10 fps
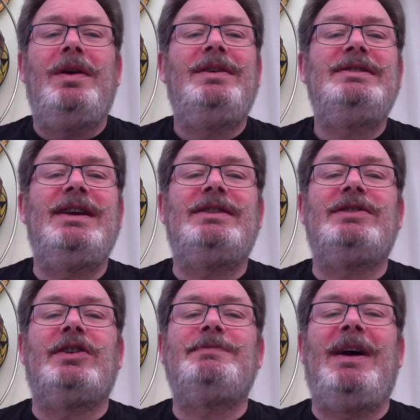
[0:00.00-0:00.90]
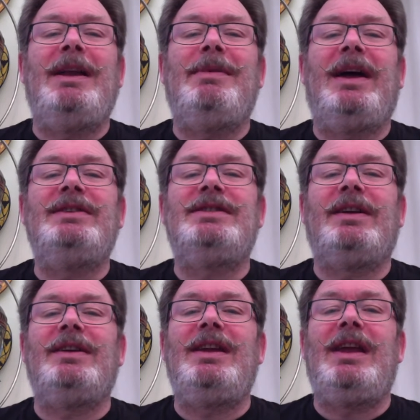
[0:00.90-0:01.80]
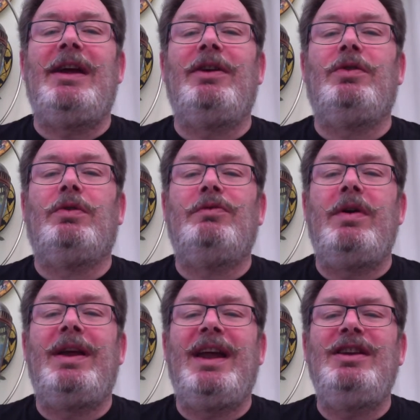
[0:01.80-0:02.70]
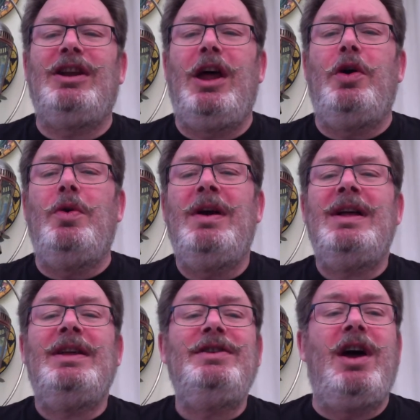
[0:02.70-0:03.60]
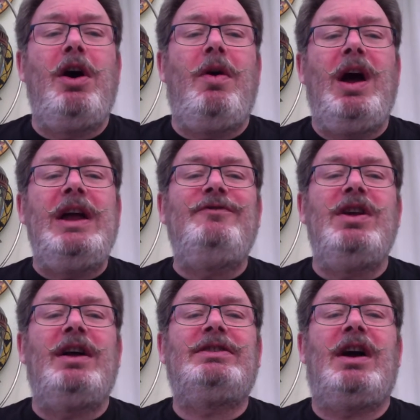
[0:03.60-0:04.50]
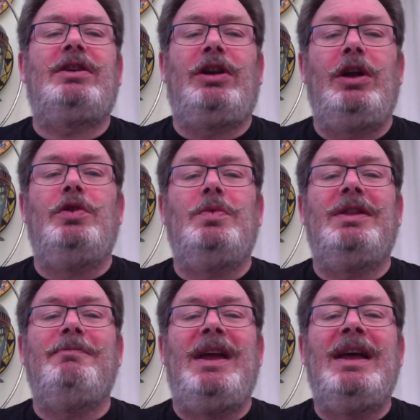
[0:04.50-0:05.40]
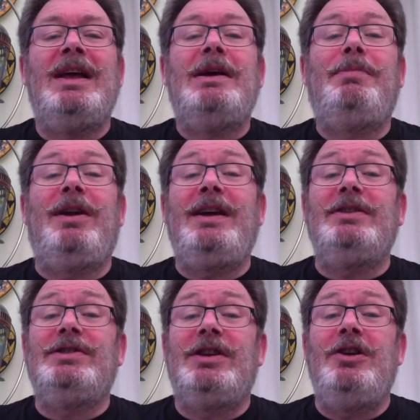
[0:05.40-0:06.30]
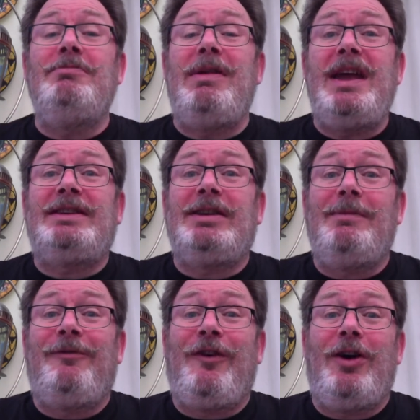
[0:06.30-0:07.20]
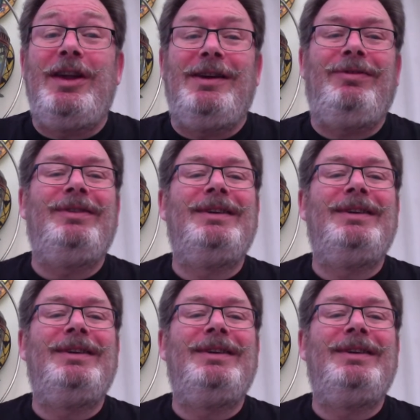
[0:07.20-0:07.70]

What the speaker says: said the saucepan man, suddenly hearing all wrong again. "Glue? No, I've not got glue with me. but I can soon make some for you."